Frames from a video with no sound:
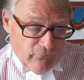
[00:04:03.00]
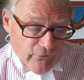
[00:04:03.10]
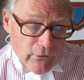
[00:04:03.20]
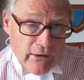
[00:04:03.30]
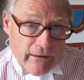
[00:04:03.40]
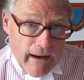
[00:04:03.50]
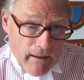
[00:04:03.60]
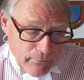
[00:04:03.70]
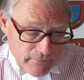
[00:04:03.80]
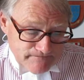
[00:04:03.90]
fill the
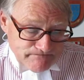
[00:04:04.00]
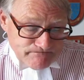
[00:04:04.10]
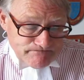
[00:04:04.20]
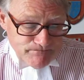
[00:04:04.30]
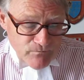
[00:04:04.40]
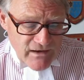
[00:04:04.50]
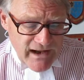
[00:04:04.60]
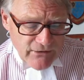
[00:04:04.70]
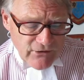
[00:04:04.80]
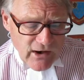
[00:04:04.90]
gap
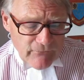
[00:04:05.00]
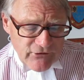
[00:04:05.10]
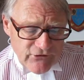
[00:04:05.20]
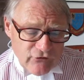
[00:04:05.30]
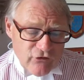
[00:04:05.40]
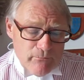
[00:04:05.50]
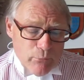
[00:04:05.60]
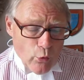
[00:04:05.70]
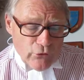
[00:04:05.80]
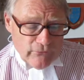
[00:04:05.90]
and cover such
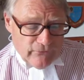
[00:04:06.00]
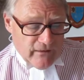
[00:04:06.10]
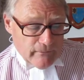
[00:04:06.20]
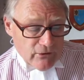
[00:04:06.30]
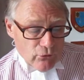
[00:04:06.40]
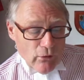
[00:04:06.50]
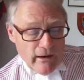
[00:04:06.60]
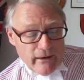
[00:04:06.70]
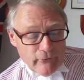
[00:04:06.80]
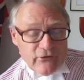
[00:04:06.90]
important family law
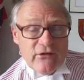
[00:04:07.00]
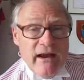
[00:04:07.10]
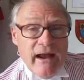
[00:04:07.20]
areas